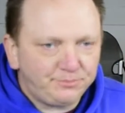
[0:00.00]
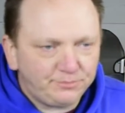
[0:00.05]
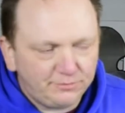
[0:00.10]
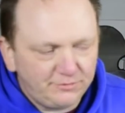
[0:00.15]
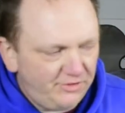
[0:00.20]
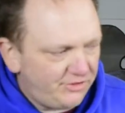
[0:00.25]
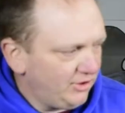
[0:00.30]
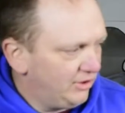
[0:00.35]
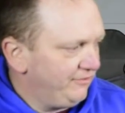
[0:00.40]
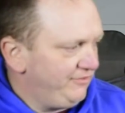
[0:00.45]

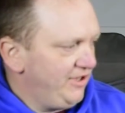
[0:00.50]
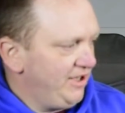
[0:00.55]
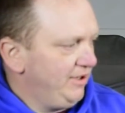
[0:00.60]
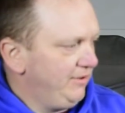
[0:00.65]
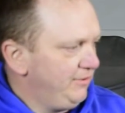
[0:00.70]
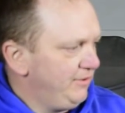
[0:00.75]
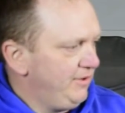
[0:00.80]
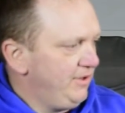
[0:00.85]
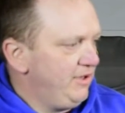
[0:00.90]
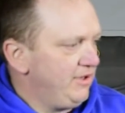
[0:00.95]
So if you
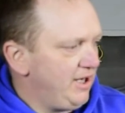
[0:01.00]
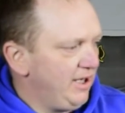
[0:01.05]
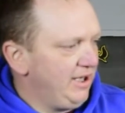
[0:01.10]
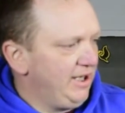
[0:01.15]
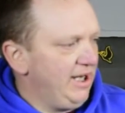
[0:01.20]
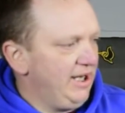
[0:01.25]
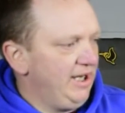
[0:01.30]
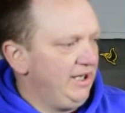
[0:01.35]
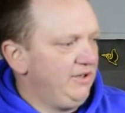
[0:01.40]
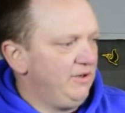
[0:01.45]
can
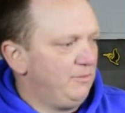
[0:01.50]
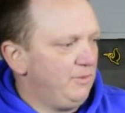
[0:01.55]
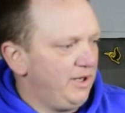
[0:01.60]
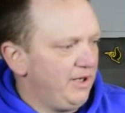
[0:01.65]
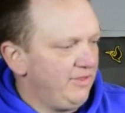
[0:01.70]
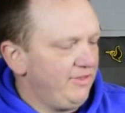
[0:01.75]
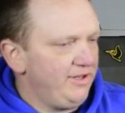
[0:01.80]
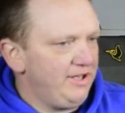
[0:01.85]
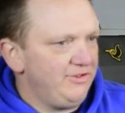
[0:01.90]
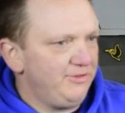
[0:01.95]
get into one
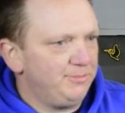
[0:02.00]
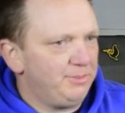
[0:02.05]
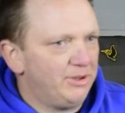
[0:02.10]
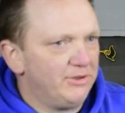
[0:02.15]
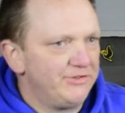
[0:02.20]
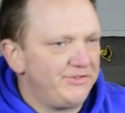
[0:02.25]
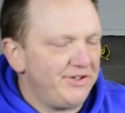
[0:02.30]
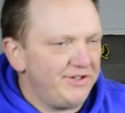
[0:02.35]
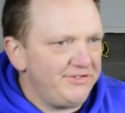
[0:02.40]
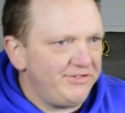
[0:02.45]
of these
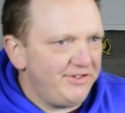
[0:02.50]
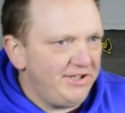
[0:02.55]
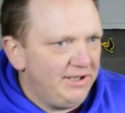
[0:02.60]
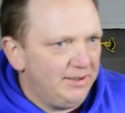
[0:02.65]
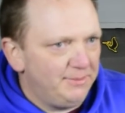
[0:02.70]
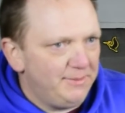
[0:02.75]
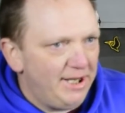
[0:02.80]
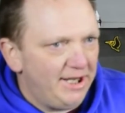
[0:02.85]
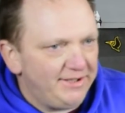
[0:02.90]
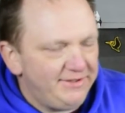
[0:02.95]
boats, I seen
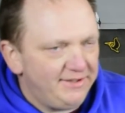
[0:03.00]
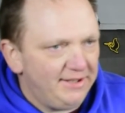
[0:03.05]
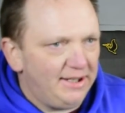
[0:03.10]
them at